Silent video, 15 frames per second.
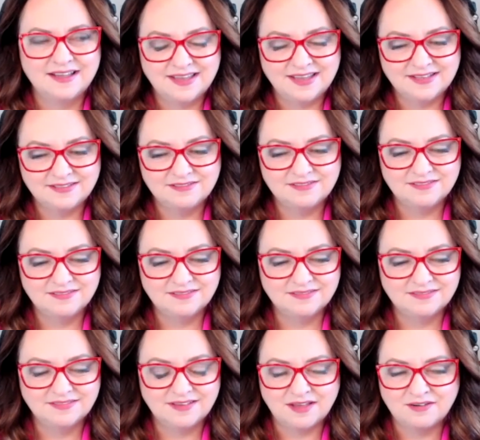it's,
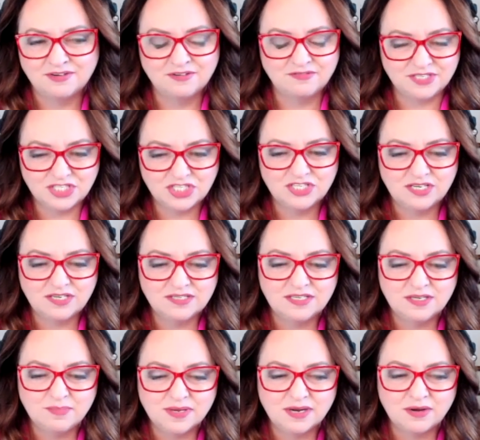I don't know if it's
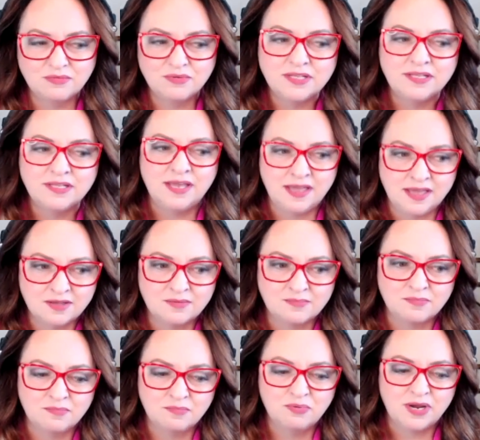cheesy, but I really
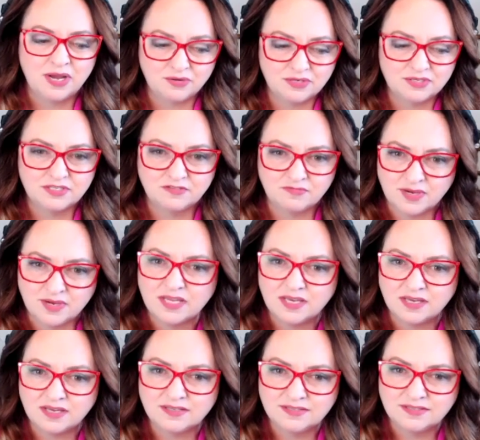am proudest of my
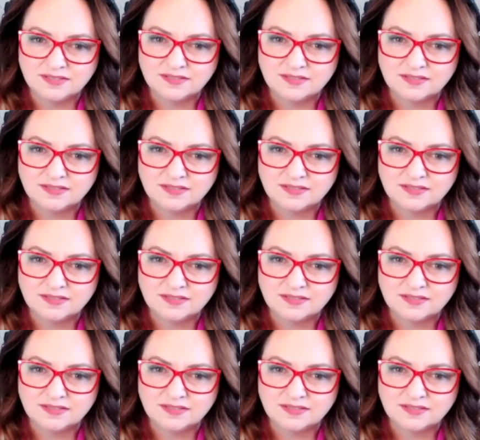kids.